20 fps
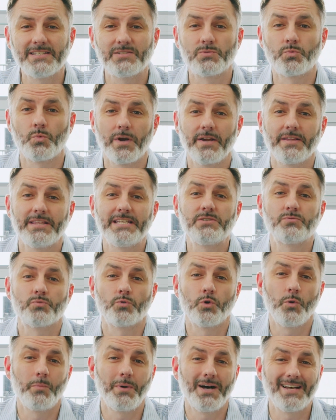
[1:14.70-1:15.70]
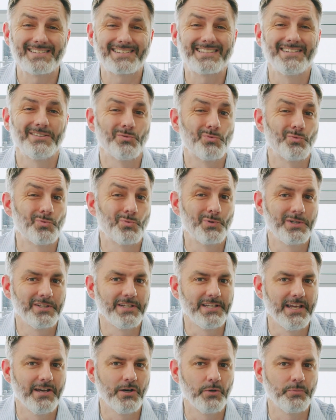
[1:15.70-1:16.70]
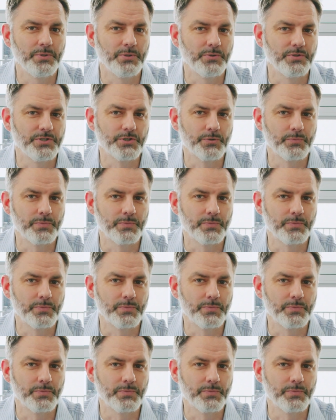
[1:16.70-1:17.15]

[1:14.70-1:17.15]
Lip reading: is where these robots can really help you in your